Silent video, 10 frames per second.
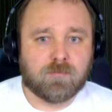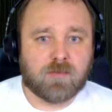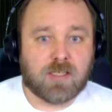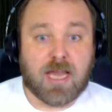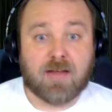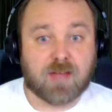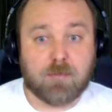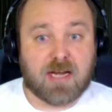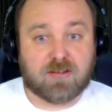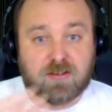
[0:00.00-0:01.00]
Yeah, I
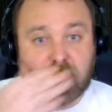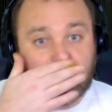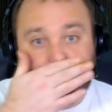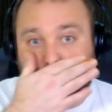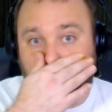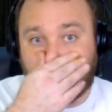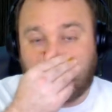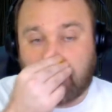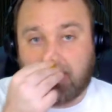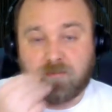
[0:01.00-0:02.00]
mean that's the thing. You're gonna
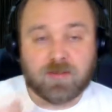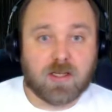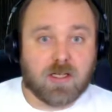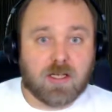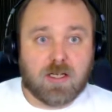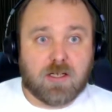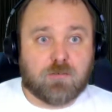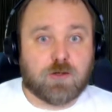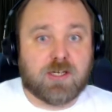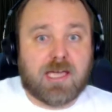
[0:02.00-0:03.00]
be, if
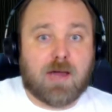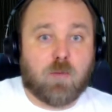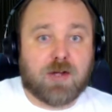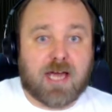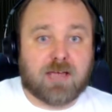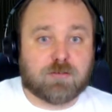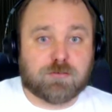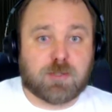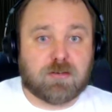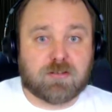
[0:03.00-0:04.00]
you can get one that has
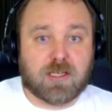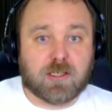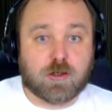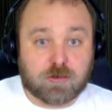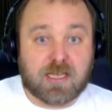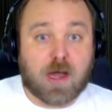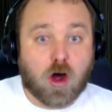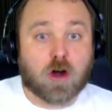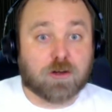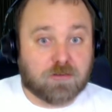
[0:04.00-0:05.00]
FreeSync, because they
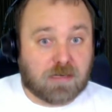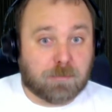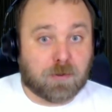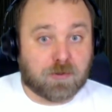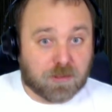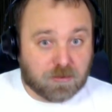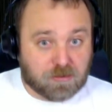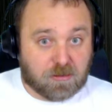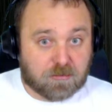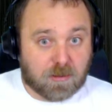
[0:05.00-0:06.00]
are cheaper than the
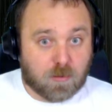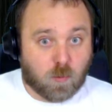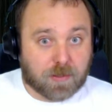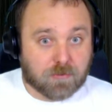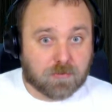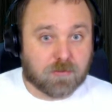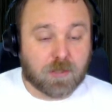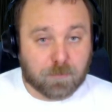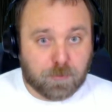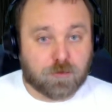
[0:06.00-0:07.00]
G-Sync ones, you
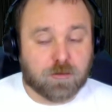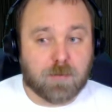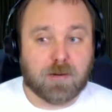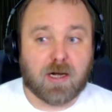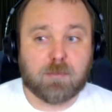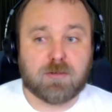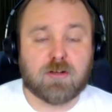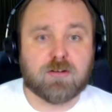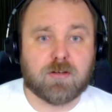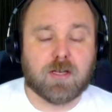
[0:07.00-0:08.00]
know, puts you in a better
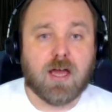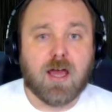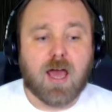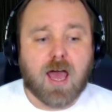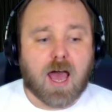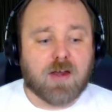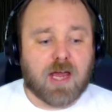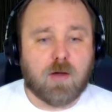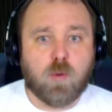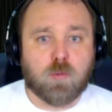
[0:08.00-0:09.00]
position. And
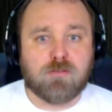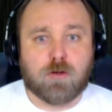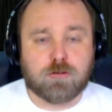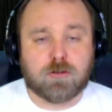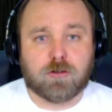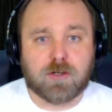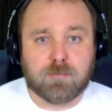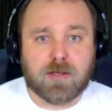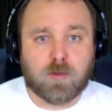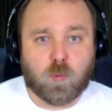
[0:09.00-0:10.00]
then what we've also learned
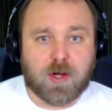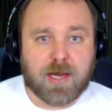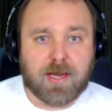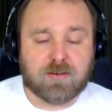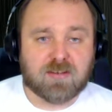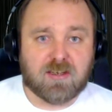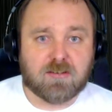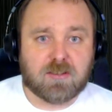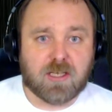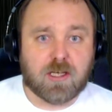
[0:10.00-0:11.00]
about the One X
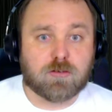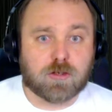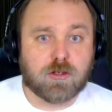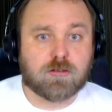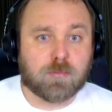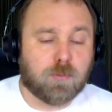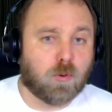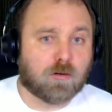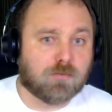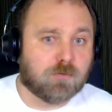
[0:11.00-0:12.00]
is that it's going to
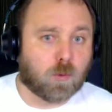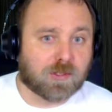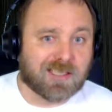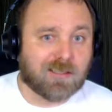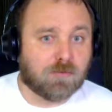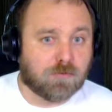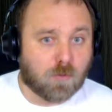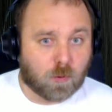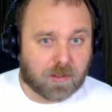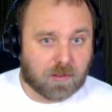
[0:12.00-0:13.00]
support
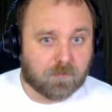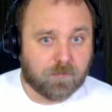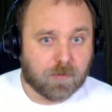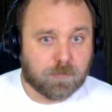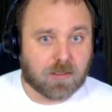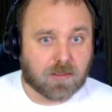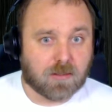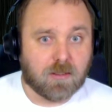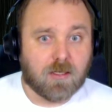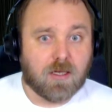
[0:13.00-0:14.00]
1440p,
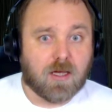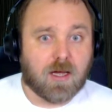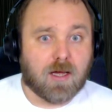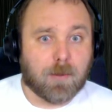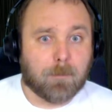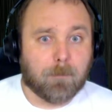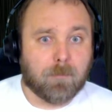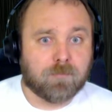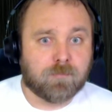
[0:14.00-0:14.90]
and